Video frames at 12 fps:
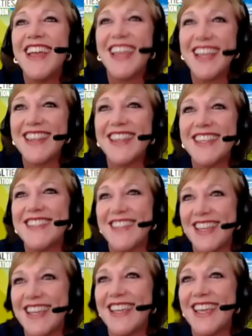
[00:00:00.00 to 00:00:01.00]
in this
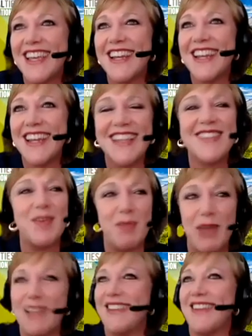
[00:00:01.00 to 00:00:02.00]
lake, and it is
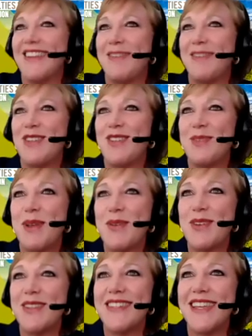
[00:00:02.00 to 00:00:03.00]
amazing. I mean, just to be
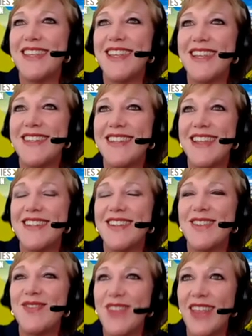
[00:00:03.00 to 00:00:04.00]
able to say that that
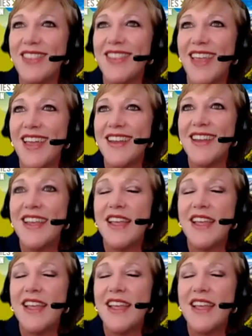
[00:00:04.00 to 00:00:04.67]
you've done that.